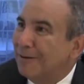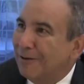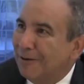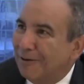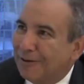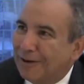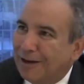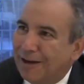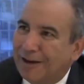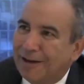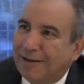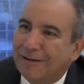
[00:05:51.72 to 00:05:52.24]

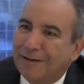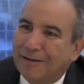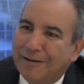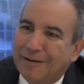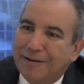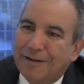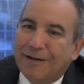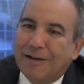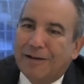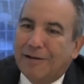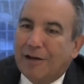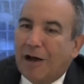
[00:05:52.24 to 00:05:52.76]
Okay?
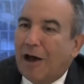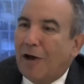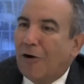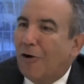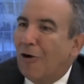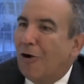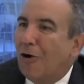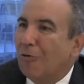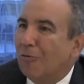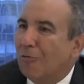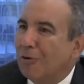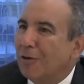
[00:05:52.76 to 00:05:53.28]
Not
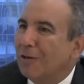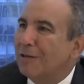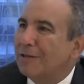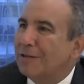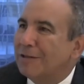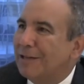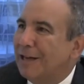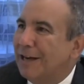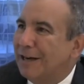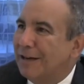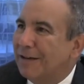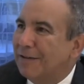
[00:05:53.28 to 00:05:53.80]
all real
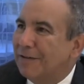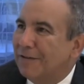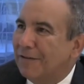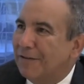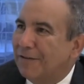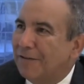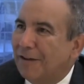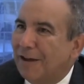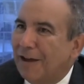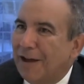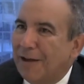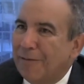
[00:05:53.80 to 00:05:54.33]
estate is the
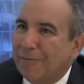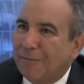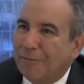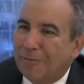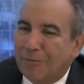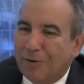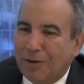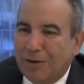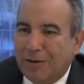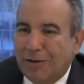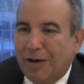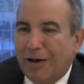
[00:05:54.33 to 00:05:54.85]
same.
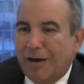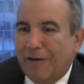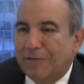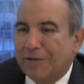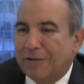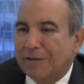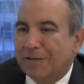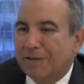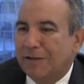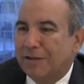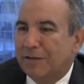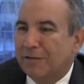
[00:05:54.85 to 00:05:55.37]

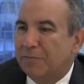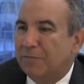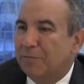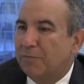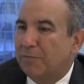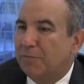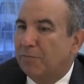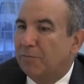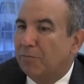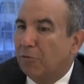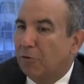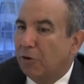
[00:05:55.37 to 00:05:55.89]
Obviously, it's
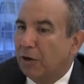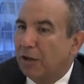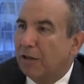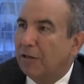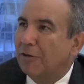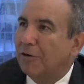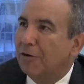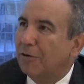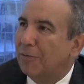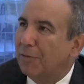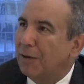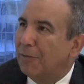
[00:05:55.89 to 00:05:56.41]
pretty
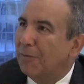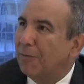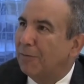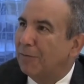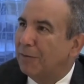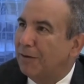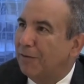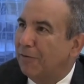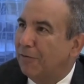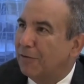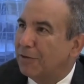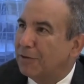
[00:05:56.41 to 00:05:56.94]
clear to people
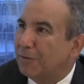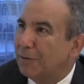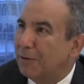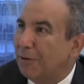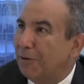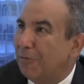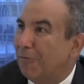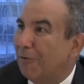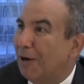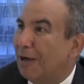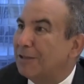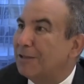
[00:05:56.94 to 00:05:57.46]
the difference
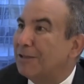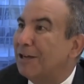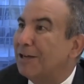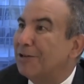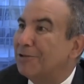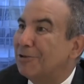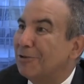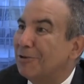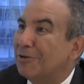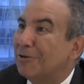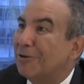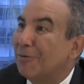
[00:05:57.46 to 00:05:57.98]
between
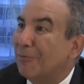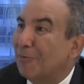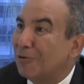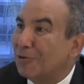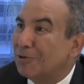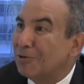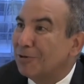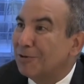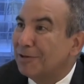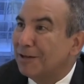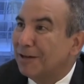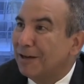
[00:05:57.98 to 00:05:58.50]
residential and
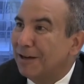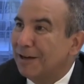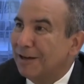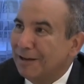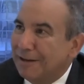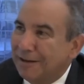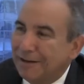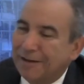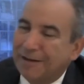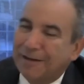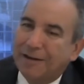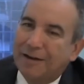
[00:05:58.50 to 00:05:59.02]
commercial today.
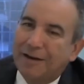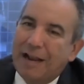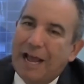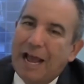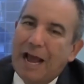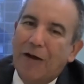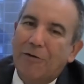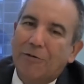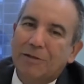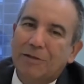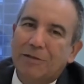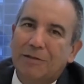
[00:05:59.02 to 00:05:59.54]

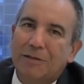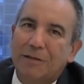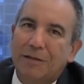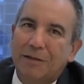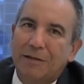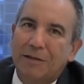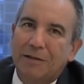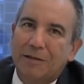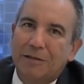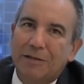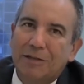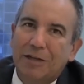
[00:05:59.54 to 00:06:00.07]
Now it's
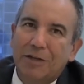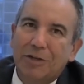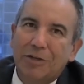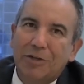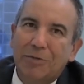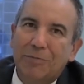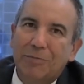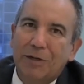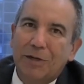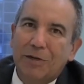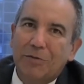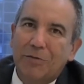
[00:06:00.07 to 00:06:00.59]
the
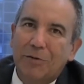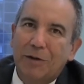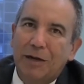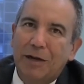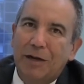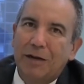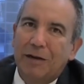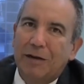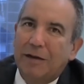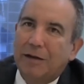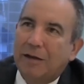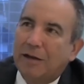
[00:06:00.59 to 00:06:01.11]
distinction
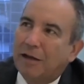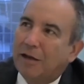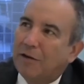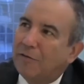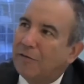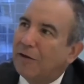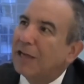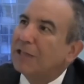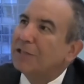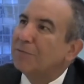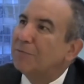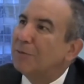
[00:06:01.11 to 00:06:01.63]
between
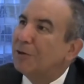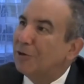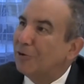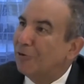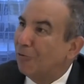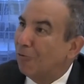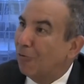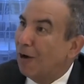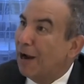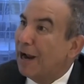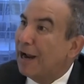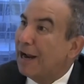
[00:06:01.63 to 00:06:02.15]
investment
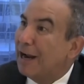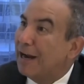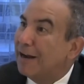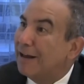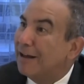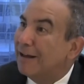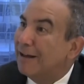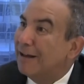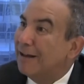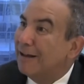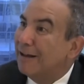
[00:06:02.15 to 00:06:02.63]
grade,